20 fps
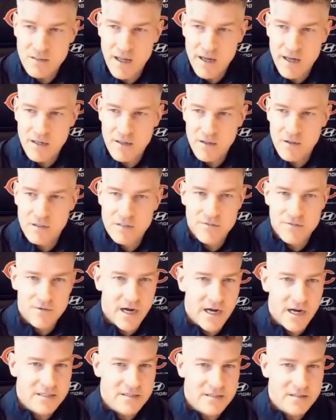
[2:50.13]
That includes
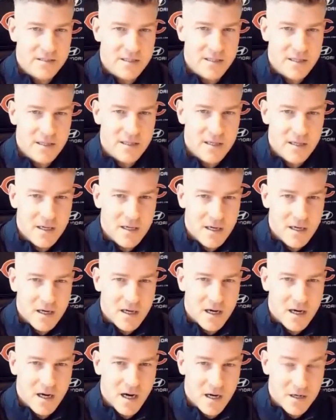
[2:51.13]
free agency,
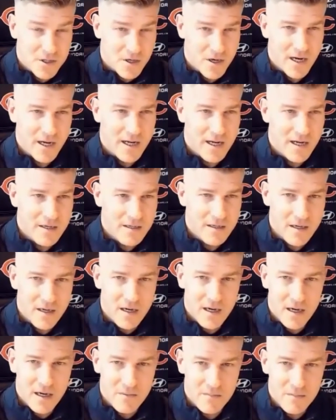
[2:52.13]
uh, trade,
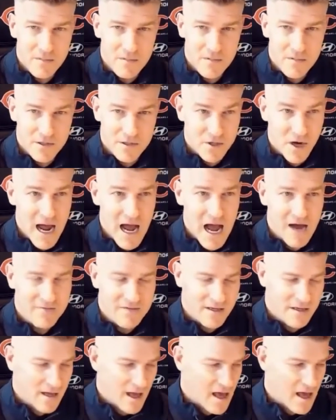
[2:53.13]
uh, the draft,
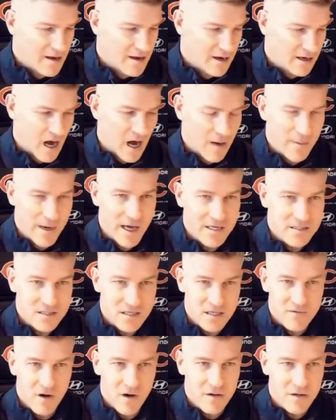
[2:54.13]
and, and a
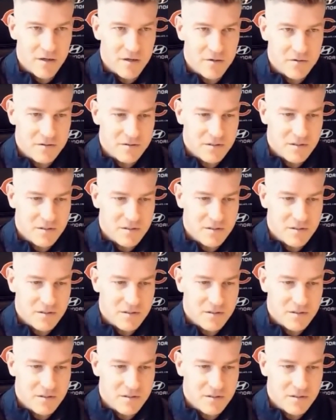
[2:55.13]
combination of all those.